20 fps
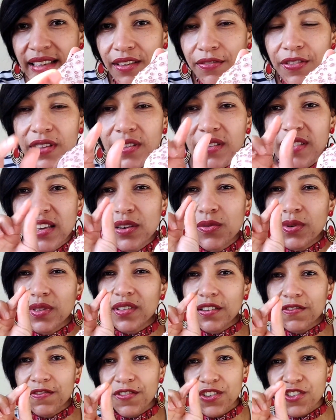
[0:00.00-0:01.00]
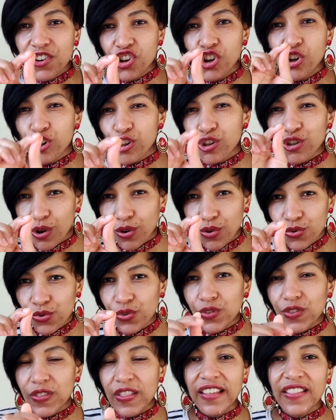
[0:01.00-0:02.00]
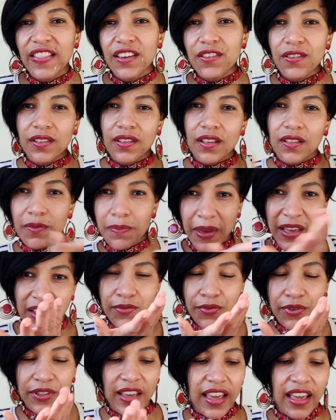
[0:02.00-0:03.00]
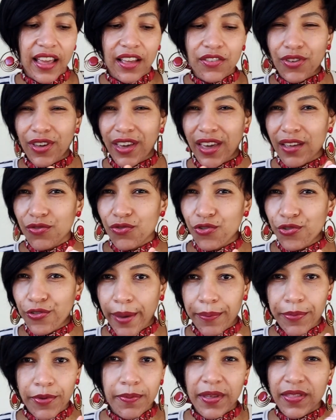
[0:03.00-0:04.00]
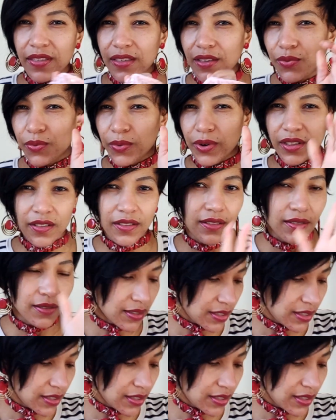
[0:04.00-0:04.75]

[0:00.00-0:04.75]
if the sequins are very close, then there isn't space for the hair to get trapped, but these ones,